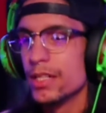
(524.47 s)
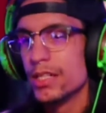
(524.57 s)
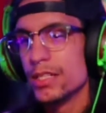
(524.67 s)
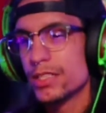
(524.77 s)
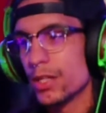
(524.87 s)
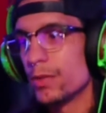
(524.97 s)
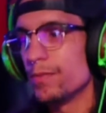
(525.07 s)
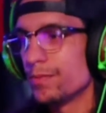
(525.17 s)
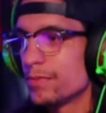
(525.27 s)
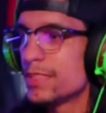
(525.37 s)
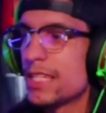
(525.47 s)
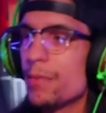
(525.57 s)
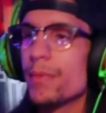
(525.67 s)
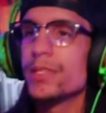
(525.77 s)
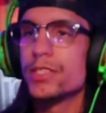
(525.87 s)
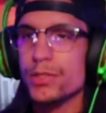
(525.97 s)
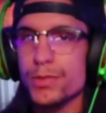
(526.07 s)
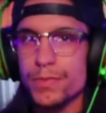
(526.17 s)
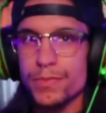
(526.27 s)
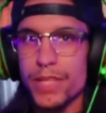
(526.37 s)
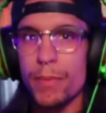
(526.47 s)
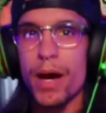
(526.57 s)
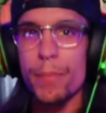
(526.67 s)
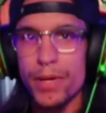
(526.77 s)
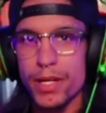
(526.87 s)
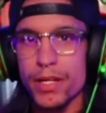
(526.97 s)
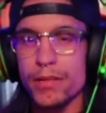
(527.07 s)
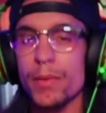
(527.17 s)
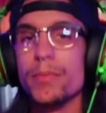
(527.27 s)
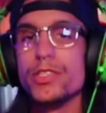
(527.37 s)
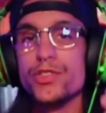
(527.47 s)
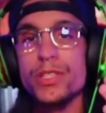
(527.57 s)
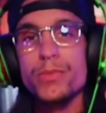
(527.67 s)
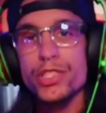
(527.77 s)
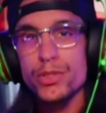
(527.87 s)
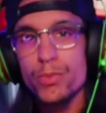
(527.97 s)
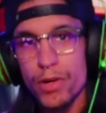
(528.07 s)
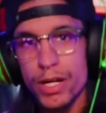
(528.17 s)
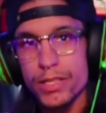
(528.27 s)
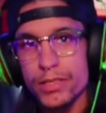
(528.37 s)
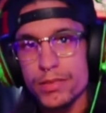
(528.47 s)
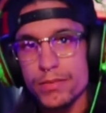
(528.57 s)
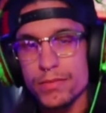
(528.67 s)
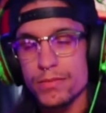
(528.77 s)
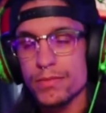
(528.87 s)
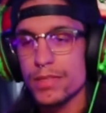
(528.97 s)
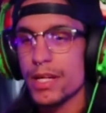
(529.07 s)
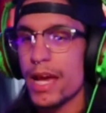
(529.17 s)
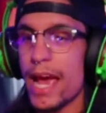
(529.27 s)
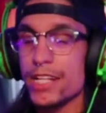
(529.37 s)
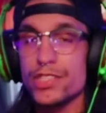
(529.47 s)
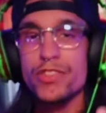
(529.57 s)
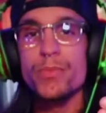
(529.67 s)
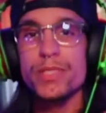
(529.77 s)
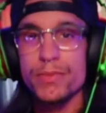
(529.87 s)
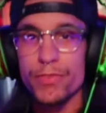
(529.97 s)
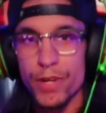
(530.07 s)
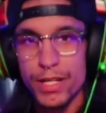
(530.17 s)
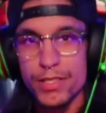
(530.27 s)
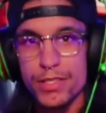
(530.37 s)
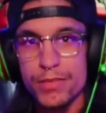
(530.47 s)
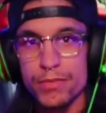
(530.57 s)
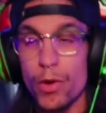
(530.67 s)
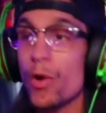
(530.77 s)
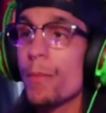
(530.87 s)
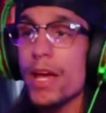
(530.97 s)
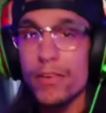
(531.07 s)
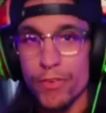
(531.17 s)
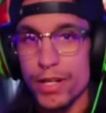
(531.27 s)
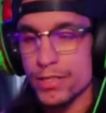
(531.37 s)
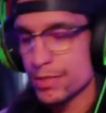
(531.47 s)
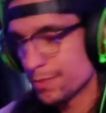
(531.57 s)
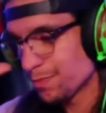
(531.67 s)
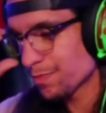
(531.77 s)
So step number 2, in my opinion, stream what you want and stream with some friends or make friends.